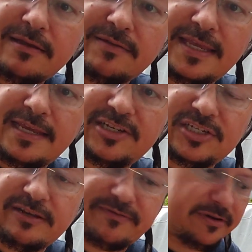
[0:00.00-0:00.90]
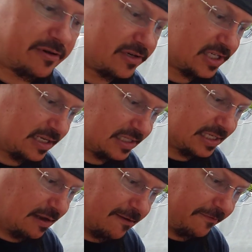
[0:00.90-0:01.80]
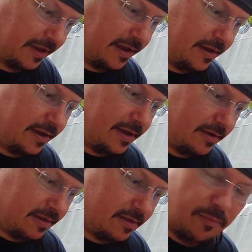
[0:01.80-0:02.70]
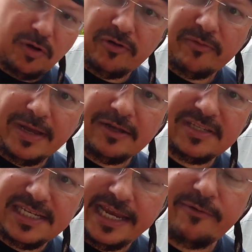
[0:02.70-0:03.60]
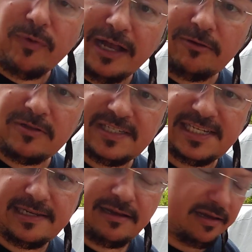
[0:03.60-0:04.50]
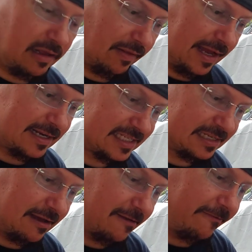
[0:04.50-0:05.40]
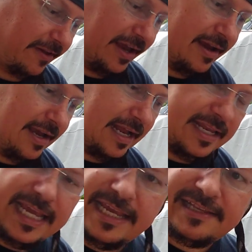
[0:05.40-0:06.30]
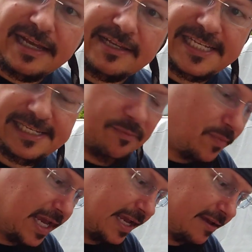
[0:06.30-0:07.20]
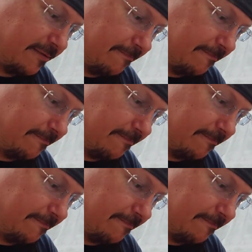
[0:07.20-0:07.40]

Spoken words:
the shifters and stuff, the motor mounts, he welds a lot of stuff. And he does the MIG.